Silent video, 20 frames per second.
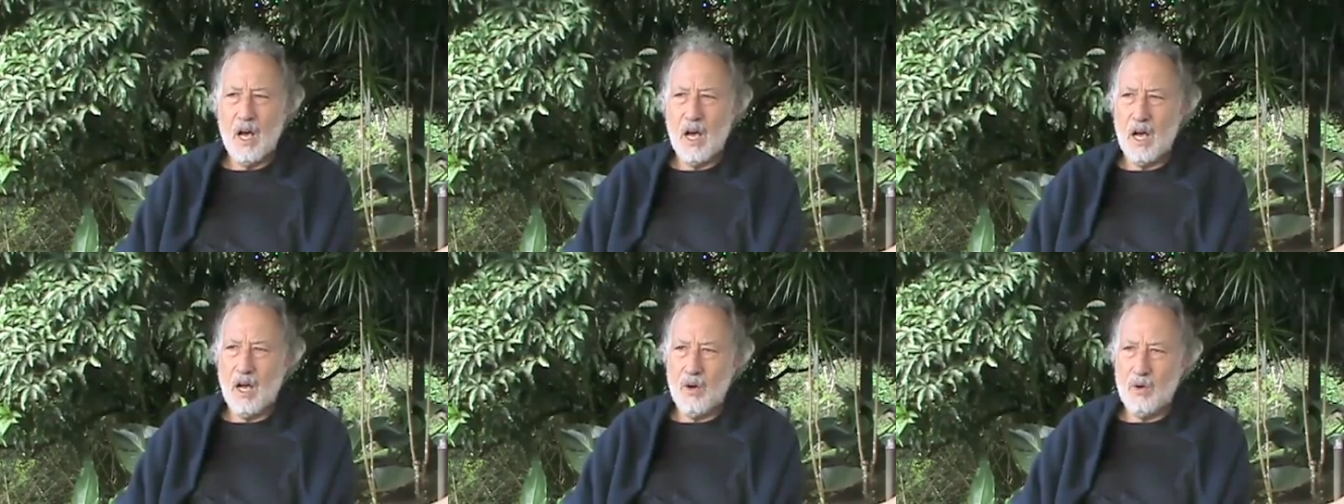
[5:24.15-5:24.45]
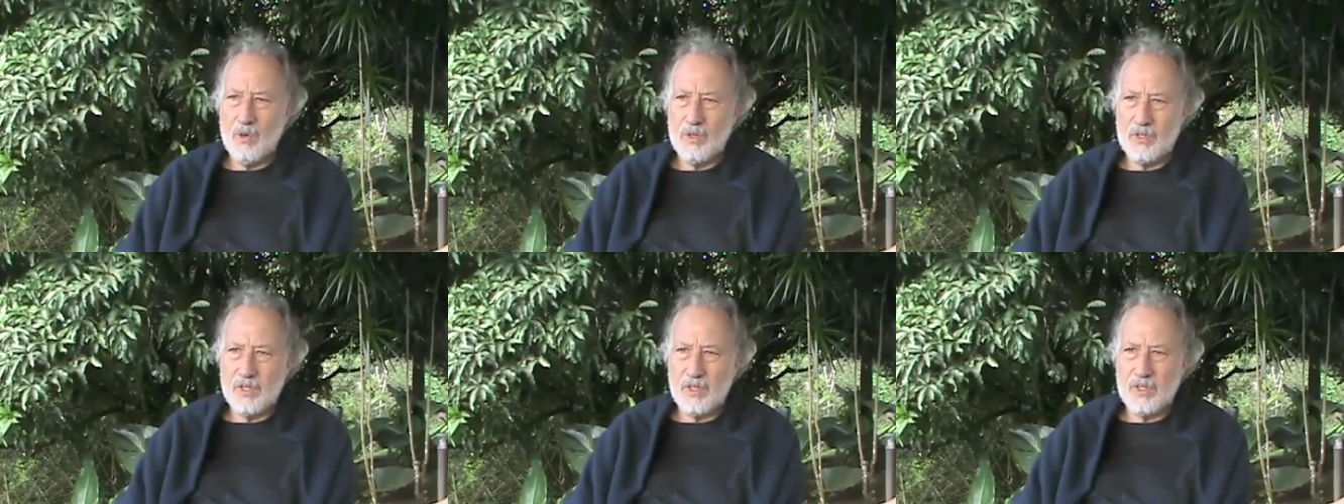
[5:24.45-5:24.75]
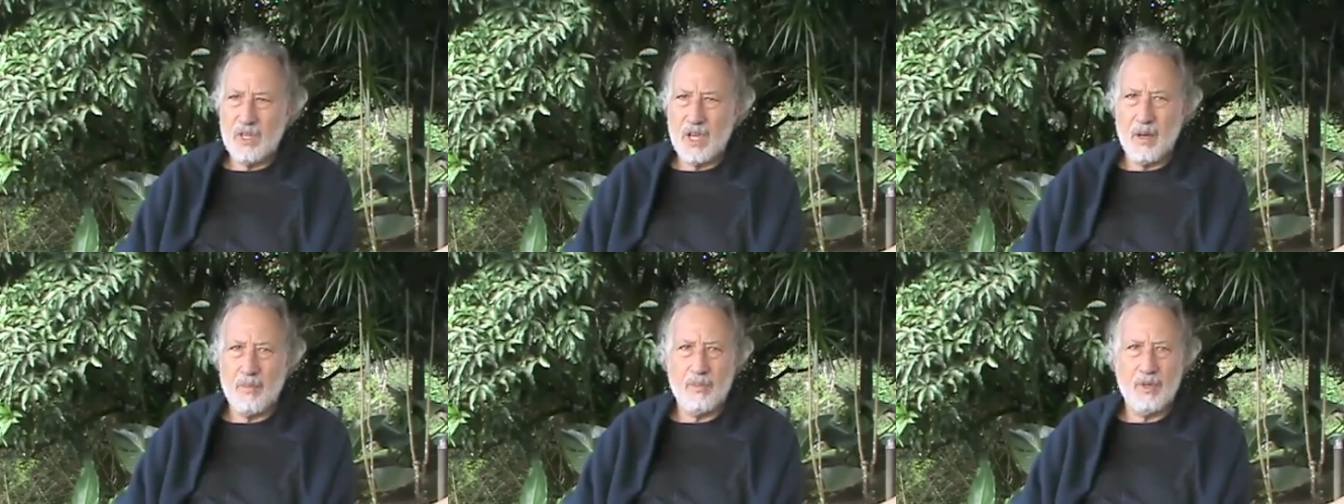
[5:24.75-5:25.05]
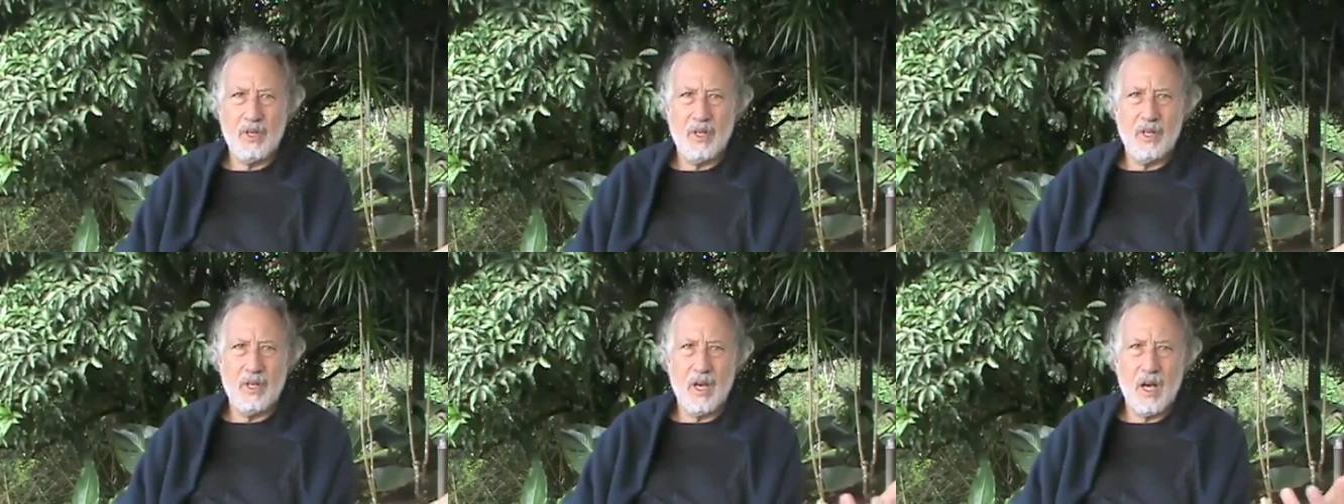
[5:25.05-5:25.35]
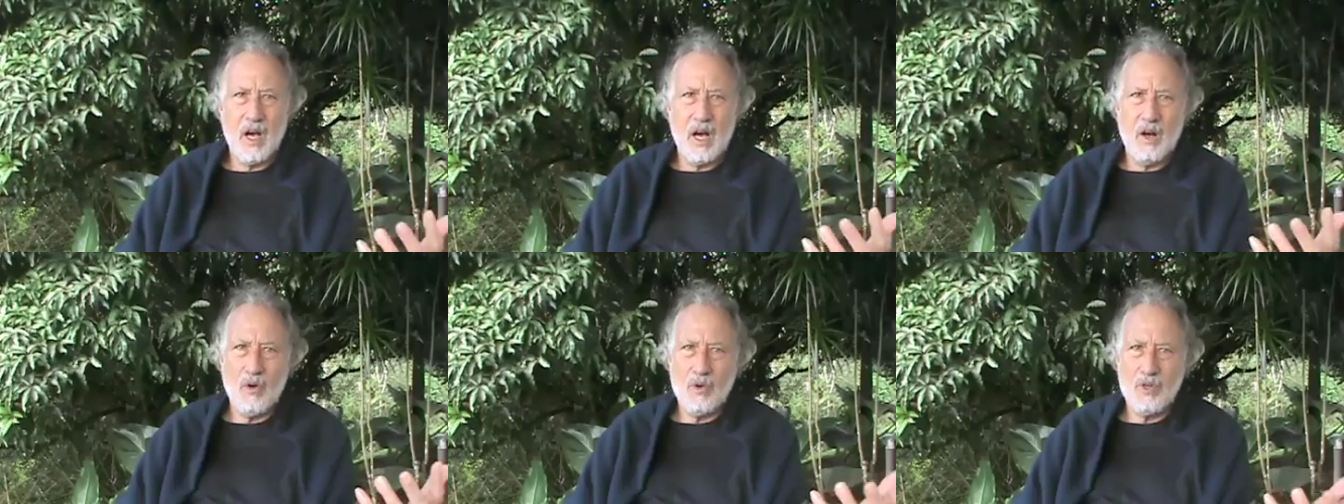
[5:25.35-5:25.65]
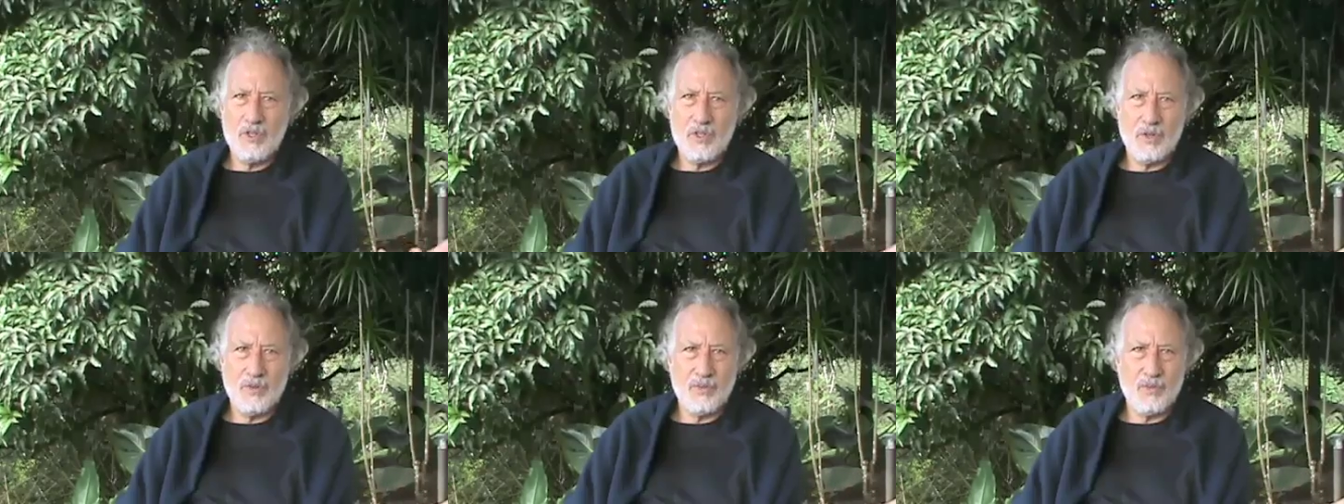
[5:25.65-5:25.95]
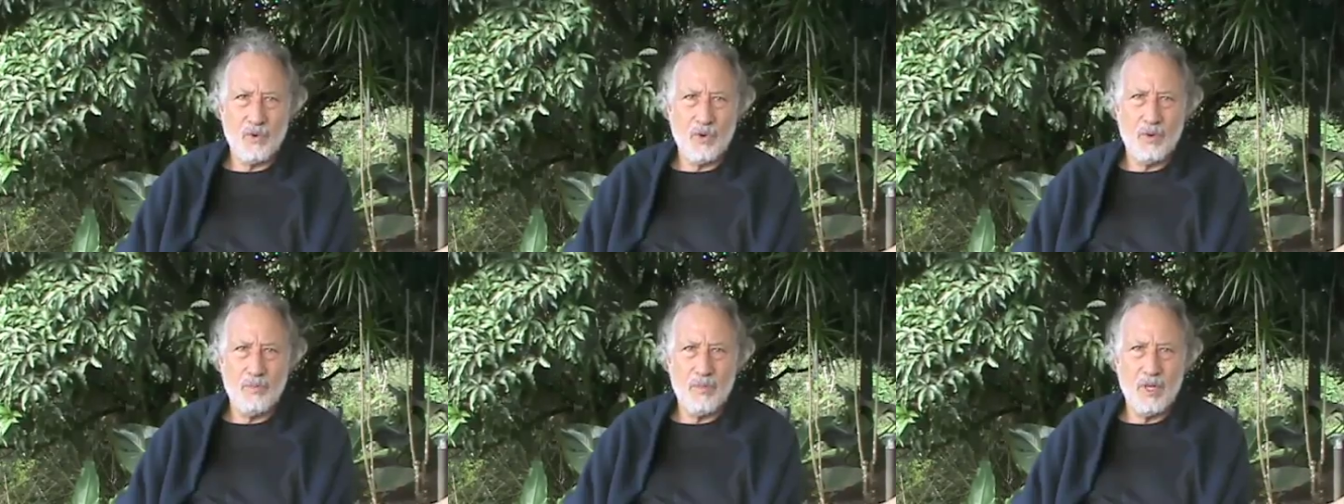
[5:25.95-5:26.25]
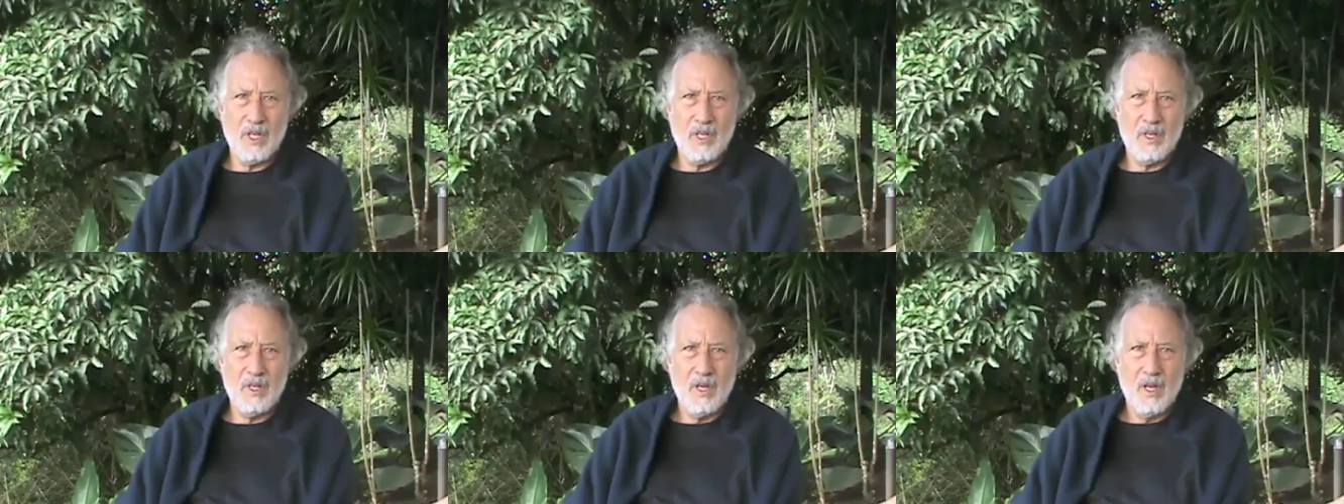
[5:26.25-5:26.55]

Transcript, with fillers: How is this happening? How is this for me?